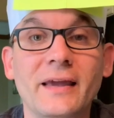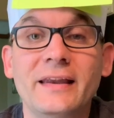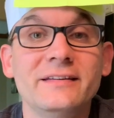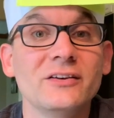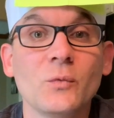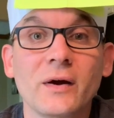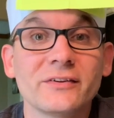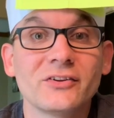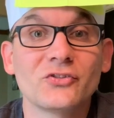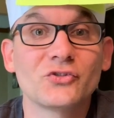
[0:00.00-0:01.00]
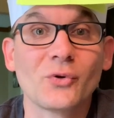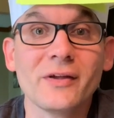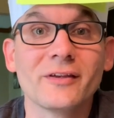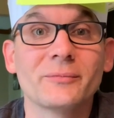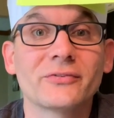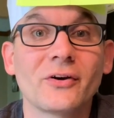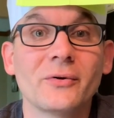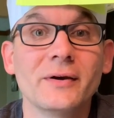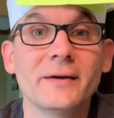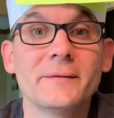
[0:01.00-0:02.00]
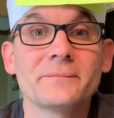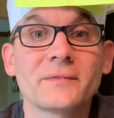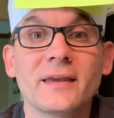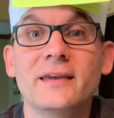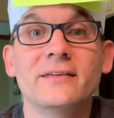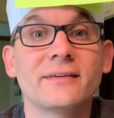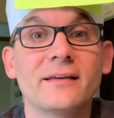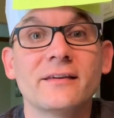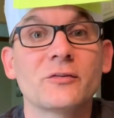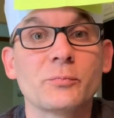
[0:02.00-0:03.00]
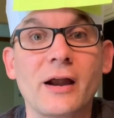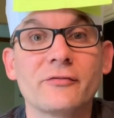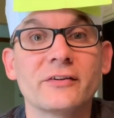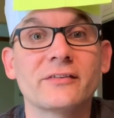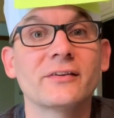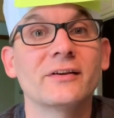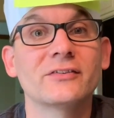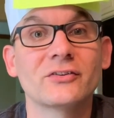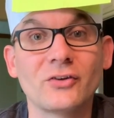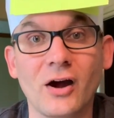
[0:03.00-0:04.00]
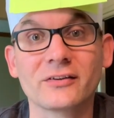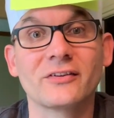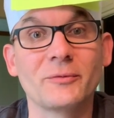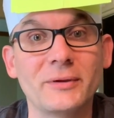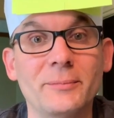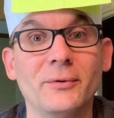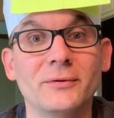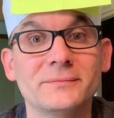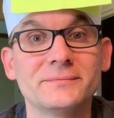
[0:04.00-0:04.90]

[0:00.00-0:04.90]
and he didn't want to destroy them, so he sent his prophets to talk to the people.